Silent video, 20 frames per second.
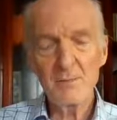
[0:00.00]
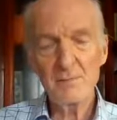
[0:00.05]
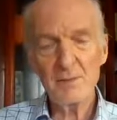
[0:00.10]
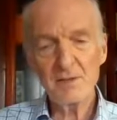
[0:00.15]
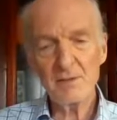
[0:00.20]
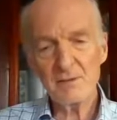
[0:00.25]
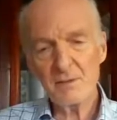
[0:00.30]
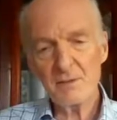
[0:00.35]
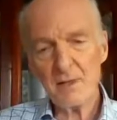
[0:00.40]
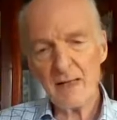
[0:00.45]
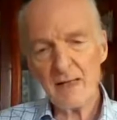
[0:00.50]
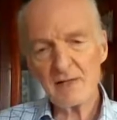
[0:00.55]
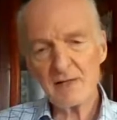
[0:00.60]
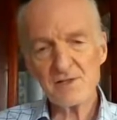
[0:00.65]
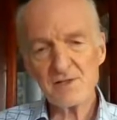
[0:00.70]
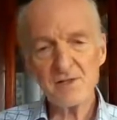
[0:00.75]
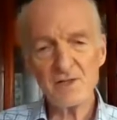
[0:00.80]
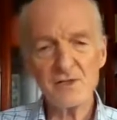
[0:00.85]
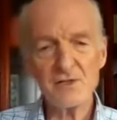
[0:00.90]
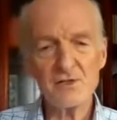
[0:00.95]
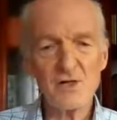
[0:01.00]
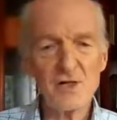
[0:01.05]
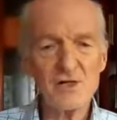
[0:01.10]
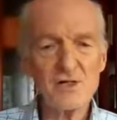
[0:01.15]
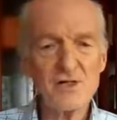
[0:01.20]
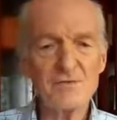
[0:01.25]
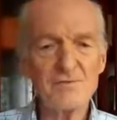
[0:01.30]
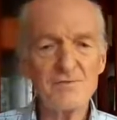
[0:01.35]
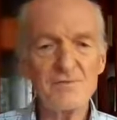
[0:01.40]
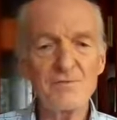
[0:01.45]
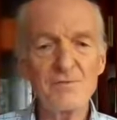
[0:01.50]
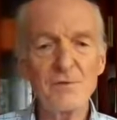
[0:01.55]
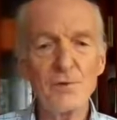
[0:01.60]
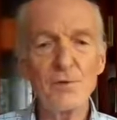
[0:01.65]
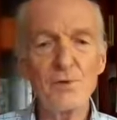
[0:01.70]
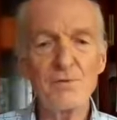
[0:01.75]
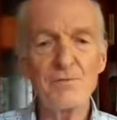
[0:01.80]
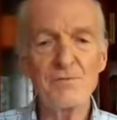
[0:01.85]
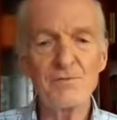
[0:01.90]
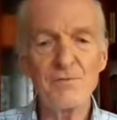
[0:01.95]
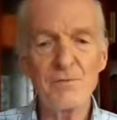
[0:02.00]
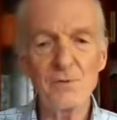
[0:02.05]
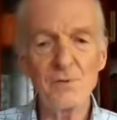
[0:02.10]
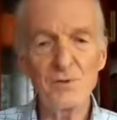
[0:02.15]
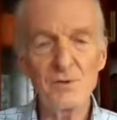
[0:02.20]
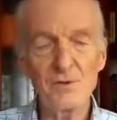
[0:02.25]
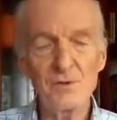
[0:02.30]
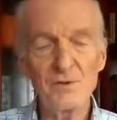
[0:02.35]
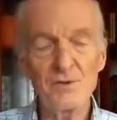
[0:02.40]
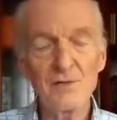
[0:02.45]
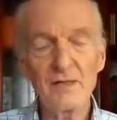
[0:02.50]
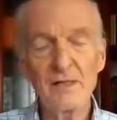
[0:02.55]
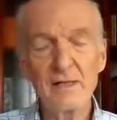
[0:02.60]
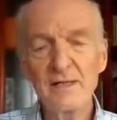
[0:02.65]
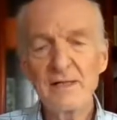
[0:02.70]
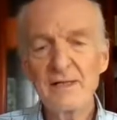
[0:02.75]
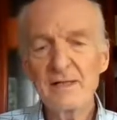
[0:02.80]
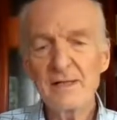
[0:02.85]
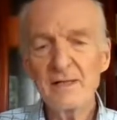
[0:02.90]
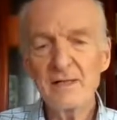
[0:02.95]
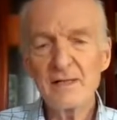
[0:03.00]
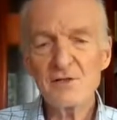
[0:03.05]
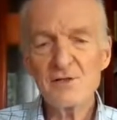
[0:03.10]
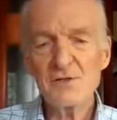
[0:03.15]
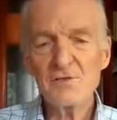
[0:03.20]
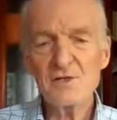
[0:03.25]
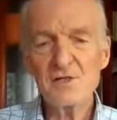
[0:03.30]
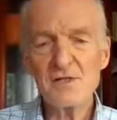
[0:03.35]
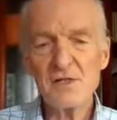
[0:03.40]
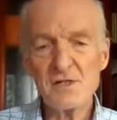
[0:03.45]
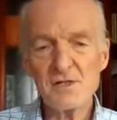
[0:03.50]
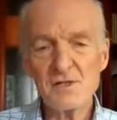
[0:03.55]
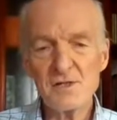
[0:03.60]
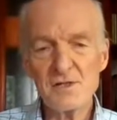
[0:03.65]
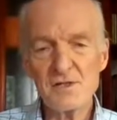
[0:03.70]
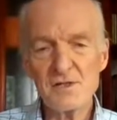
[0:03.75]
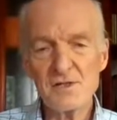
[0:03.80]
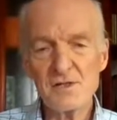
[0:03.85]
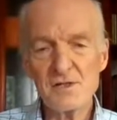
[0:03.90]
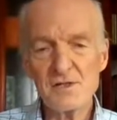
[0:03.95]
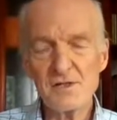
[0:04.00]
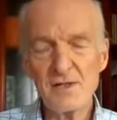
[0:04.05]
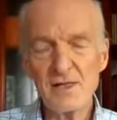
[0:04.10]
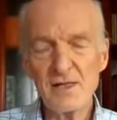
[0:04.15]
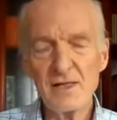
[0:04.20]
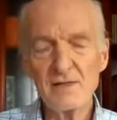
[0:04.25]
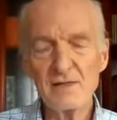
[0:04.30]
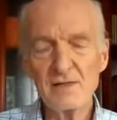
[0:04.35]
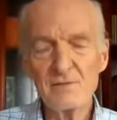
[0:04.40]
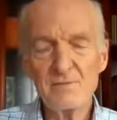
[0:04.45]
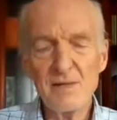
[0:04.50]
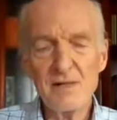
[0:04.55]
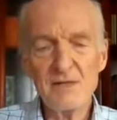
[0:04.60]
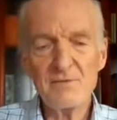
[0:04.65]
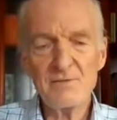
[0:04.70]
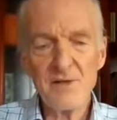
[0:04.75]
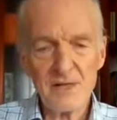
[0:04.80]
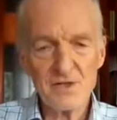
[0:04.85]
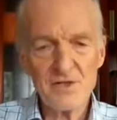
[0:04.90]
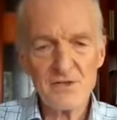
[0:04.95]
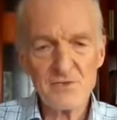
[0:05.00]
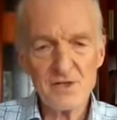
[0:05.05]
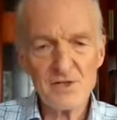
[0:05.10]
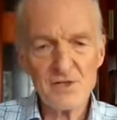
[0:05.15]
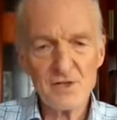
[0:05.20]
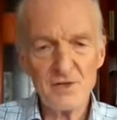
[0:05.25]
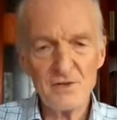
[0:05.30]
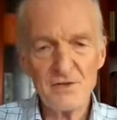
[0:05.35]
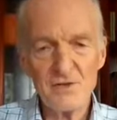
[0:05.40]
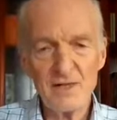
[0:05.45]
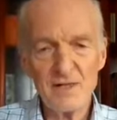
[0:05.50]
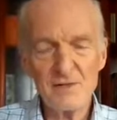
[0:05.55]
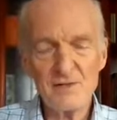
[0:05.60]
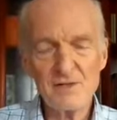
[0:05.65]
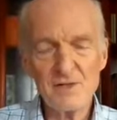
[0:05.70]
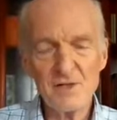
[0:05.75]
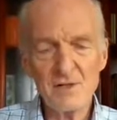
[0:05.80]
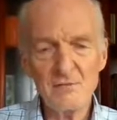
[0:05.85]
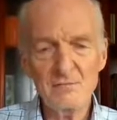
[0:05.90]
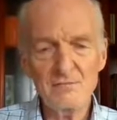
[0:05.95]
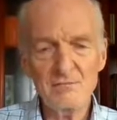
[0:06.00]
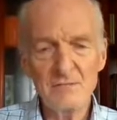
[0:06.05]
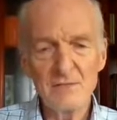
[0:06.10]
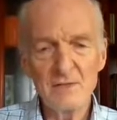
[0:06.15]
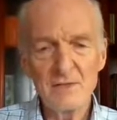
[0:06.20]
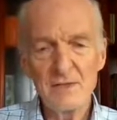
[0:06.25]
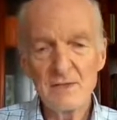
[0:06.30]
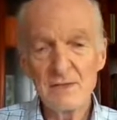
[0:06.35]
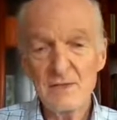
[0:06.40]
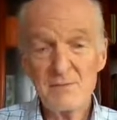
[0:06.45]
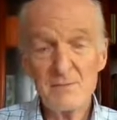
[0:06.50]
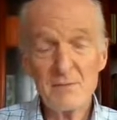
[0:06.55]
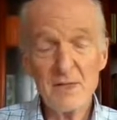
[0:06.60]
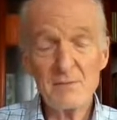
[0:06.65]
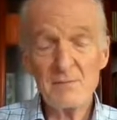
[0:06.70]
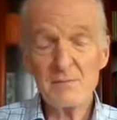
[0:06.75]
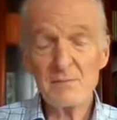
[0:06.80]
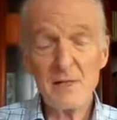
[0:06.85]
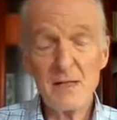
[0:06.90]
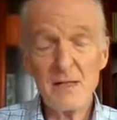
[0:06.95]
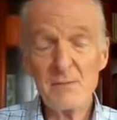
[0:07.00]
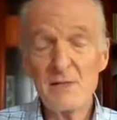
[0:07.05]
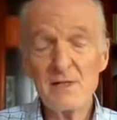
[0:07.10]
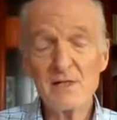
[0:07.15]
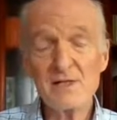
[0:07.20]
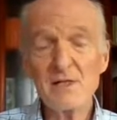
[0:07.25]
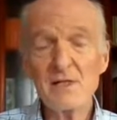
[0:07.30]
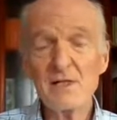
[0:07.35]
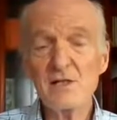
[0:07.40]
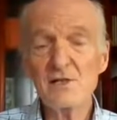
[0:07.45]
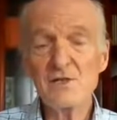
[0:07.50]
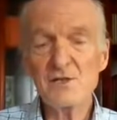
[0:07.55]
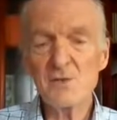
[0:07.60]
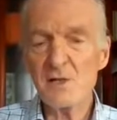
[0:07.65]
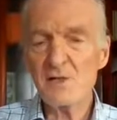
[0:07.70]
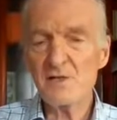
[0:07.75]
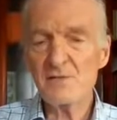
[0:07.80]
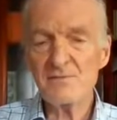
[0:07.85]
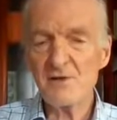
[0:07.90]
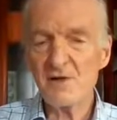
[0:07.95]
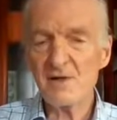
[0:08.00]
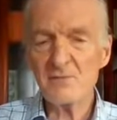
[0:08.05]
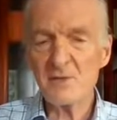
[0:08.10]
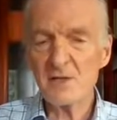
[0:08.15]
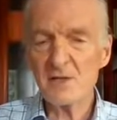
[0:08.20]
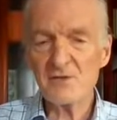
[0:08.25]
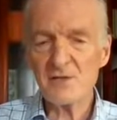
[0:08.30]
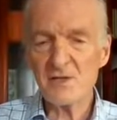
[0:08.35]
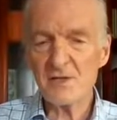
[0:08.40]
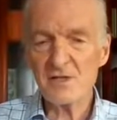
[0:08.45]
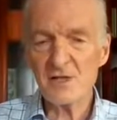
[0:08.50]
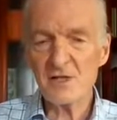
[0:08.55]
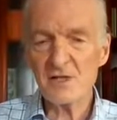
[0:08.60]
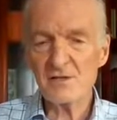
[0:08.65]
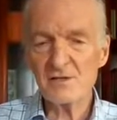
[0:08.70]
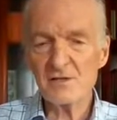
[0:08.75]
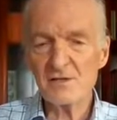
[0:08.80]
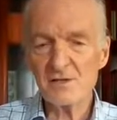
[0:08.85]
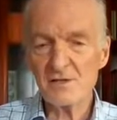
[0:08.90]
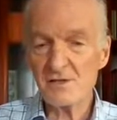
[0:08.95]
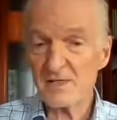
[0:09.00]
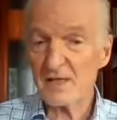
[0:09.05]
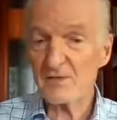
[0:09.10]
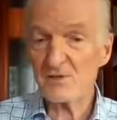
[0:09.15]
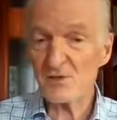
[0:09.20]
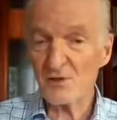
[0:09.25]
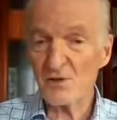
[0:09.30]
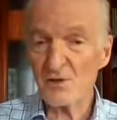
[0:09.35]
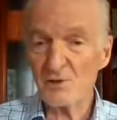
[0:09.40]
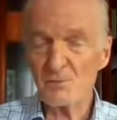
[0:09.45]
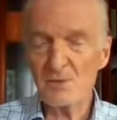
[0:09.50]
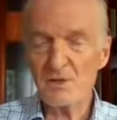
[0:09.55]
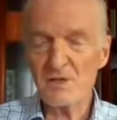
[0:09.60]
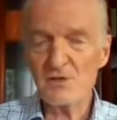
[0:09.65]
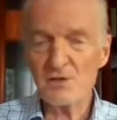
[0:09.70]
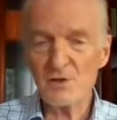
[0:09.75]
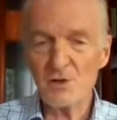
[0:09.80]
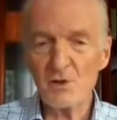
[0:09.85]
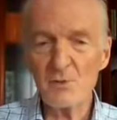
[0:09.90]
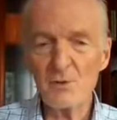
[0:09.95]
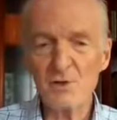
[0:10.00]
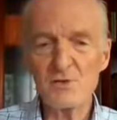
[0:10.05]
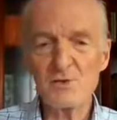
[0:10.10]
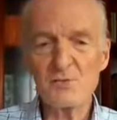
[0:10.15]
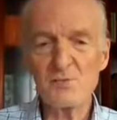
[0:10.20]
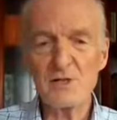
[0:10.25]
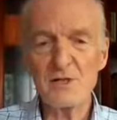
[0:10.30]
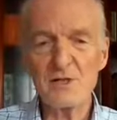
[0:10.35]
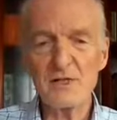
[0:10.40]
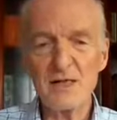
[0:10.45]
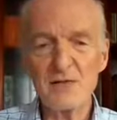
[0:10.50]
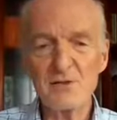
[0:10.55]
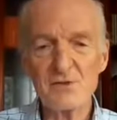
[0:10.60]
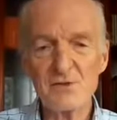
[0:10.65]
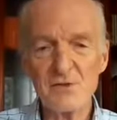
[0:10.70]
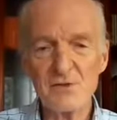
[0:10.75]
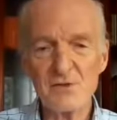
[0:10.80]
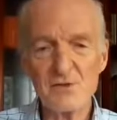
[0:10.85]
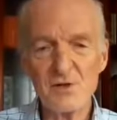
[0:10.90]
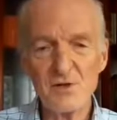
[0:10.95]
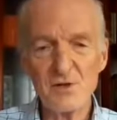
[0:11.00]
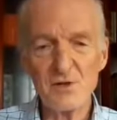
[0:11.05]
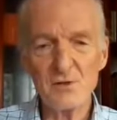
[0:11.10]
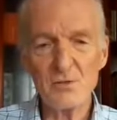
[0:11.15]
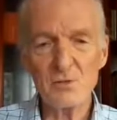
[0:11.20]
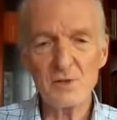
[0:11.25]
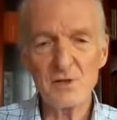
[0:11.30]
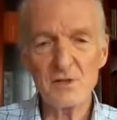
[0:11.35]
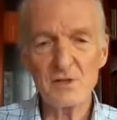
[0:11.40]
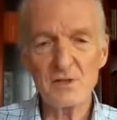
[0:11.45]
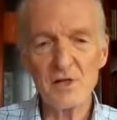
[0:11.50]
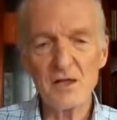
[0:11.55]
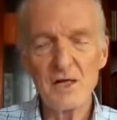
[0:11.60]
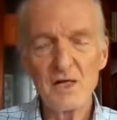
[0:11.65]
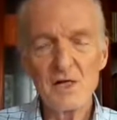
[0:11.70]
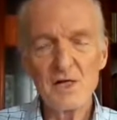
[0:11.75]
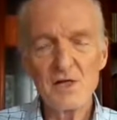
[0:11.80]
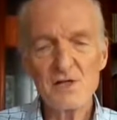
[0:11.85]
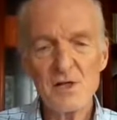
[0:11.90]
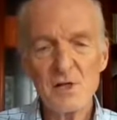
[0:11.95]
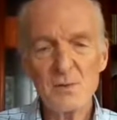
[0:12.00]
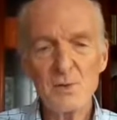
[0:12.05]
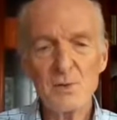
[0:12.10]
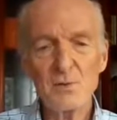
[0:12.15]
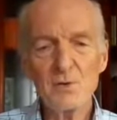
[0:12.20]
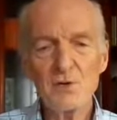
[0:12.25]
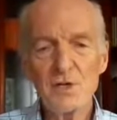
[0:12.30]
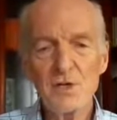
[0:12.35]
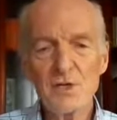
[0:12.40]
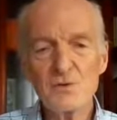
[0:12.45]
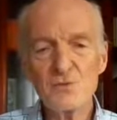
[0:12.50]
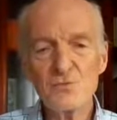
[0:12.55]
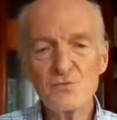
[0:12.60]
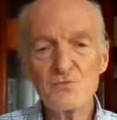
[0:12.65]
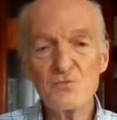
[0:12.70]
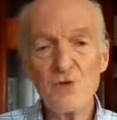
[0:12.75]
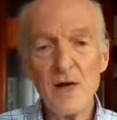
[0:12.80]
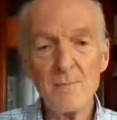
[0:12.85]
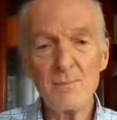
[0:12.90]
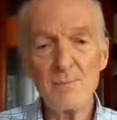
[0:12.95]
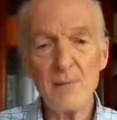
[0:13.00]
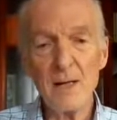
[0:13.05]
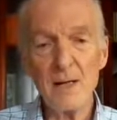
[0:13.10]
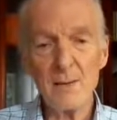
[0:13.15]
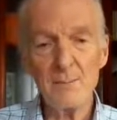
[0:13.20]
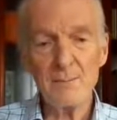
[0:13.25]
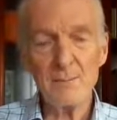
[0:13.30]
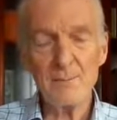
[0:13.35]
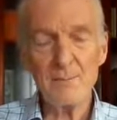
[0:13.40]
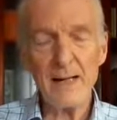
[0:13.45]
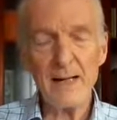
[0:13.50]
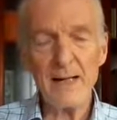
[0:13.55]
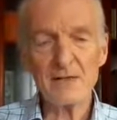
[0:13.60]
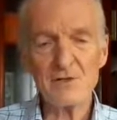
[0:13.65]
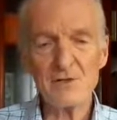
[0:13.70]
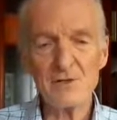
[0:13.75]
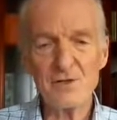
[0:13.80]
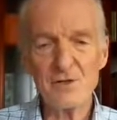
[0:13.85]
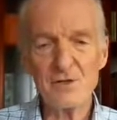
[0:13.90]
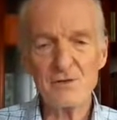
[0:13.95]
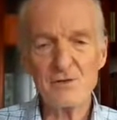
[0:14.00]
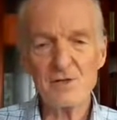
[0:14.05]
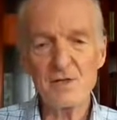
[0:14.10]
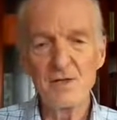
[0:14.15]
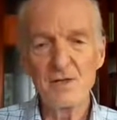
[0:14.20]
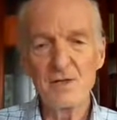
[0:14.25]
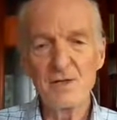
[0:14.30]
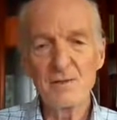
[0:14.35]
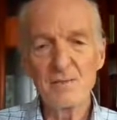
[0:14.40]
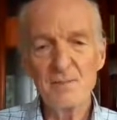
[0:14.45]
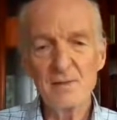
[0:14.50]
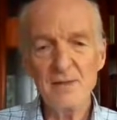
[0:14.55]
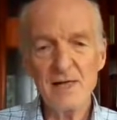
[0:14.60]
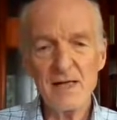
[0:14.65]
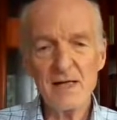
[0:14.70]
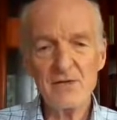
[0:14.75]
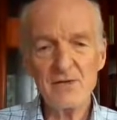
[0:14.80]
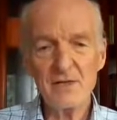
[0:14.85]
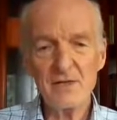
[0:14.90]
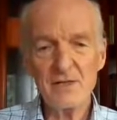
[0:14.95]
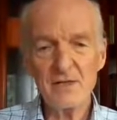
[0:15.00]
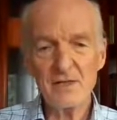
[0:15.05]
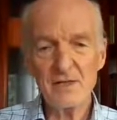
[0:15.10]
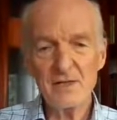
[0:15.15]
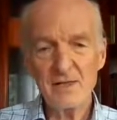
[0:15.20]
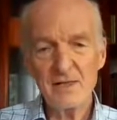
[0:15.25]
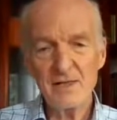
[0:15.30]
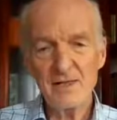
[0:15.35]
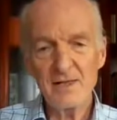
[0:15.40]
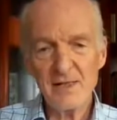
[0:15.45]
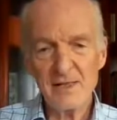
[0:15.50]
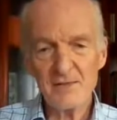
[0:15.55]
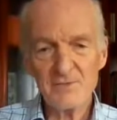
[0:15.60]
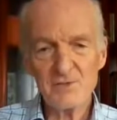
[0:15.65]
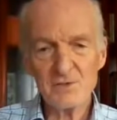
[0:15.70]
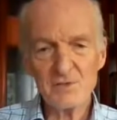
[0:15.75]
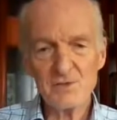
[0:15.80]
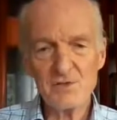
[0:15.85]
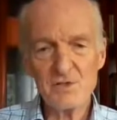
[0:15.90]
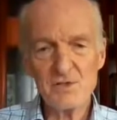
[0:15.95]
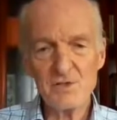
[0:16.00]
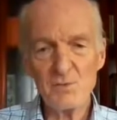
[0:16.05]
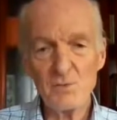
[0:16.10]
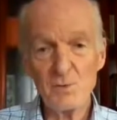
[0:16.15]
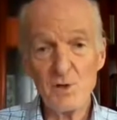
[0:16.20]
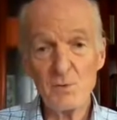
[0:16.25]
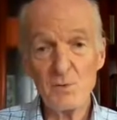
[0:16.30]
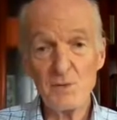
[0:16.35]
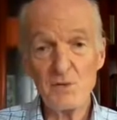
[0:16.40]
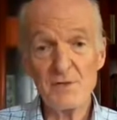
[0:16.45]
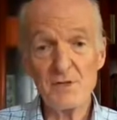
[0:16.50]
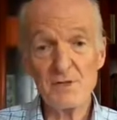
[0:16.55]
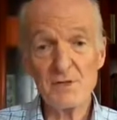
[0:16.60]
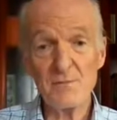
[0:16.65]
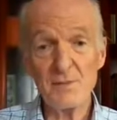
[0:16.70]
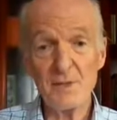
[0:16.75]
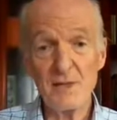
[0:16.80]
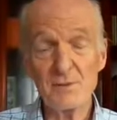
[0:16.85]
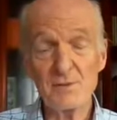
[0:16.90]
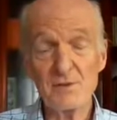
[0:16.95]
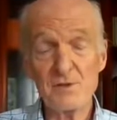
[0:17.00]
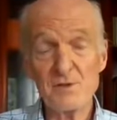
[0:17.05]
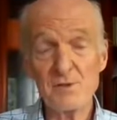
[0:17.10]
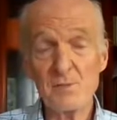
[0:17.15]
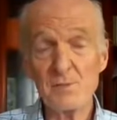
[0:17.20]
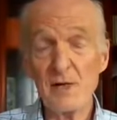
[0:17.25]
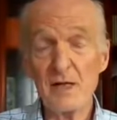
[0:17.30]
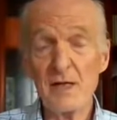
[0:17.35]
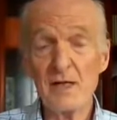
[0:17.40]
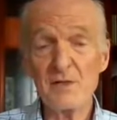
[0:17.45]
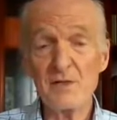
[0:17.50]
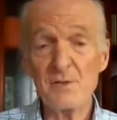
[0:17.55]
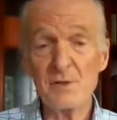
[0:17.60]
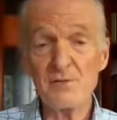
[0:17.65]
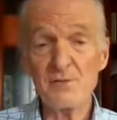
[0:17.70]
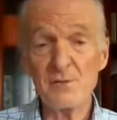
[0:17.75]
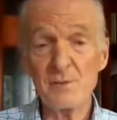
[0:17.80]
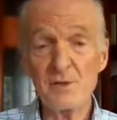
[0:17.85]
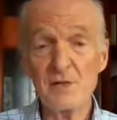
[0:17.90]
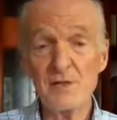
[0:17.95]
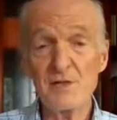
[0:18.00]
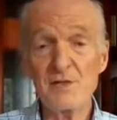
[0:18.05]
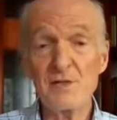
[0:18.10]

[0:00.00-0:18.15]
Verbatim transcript: But as the drugs have fall, fallen uh, to resistance, the manufacturing's gone down. So there might, might be as little as 25 metric tons. Sounds a lot, but it's not when you spread it out across the whole world. So we would need to ramp up back to those malaria levels where we to be able to supply it to everybody.